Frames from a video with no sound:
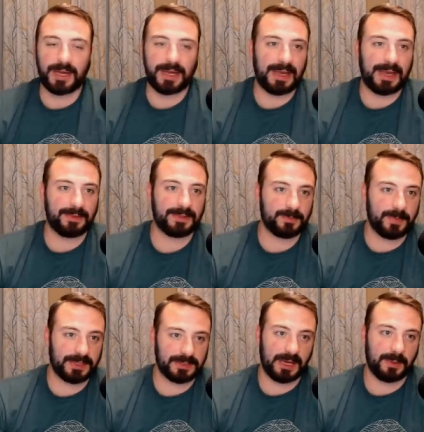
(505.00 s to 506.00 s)
I had this
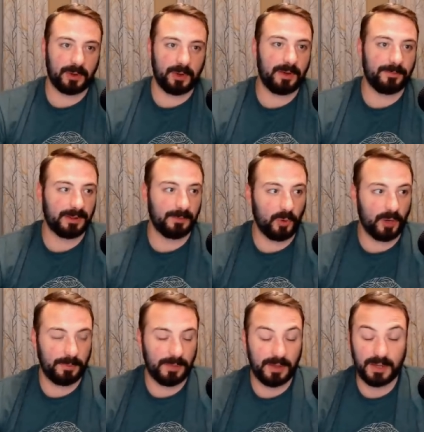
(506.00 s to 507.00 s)
man's cup of coffee in the
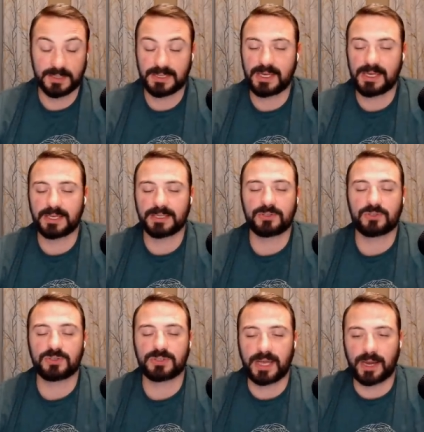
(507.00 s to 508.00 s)
morning because he is
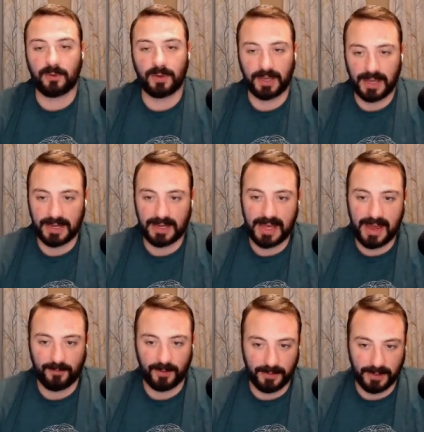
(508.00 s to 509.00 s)
staring at
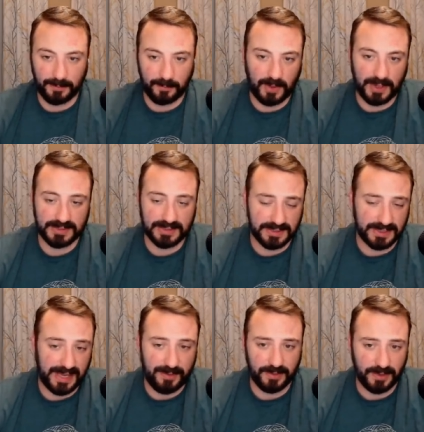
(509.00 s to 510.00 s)
everything and processing
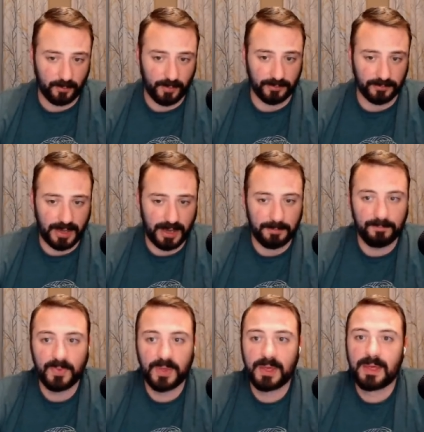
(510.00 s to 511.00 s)
everything real time.
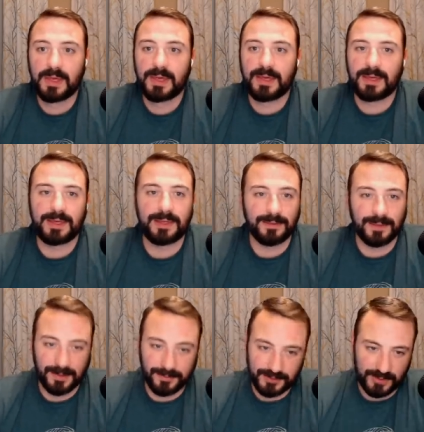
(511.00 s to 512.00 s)
He
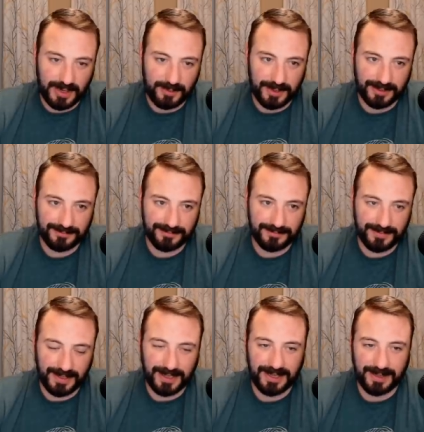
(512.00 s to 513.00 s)
loves drama.
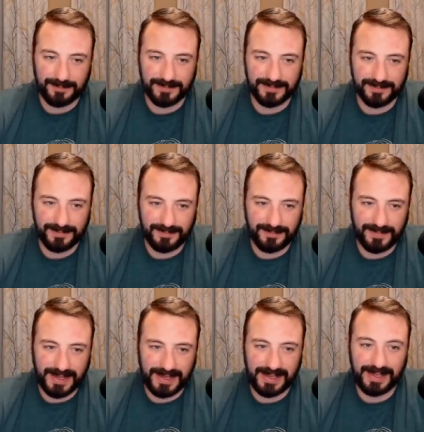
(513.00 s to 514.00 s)
Um,
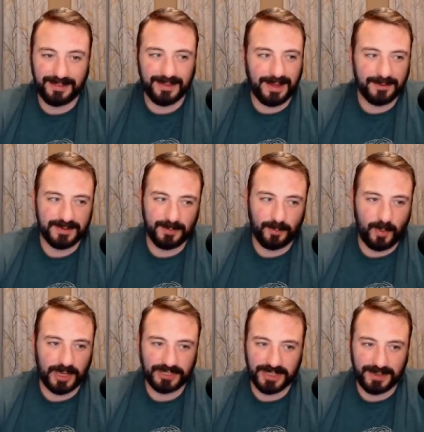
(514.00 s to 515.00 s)
and he loves
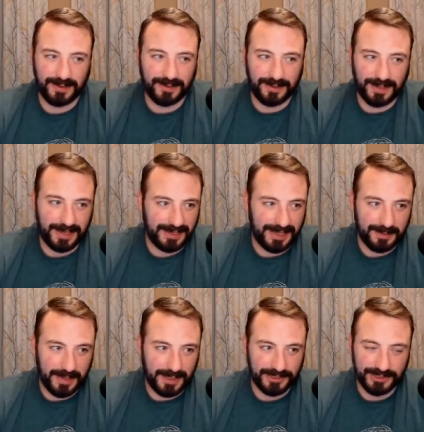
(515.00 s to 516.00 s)
watching Elaine and
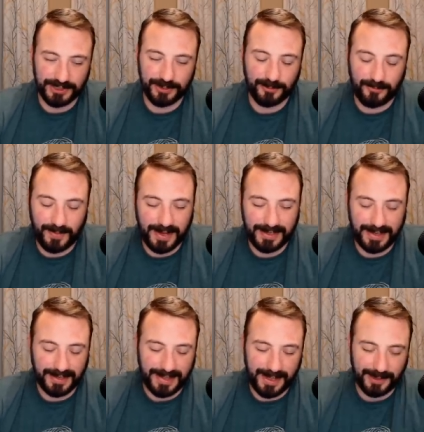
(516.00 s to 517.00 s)
Ben Chew fight
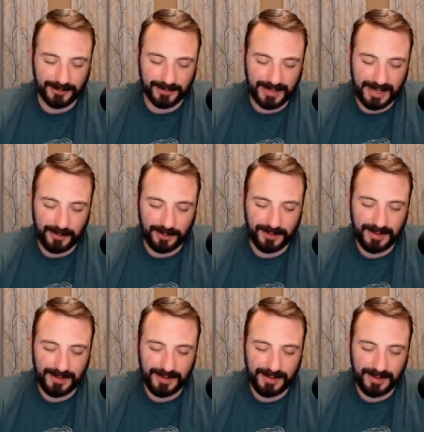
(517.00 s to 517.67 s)
at council table.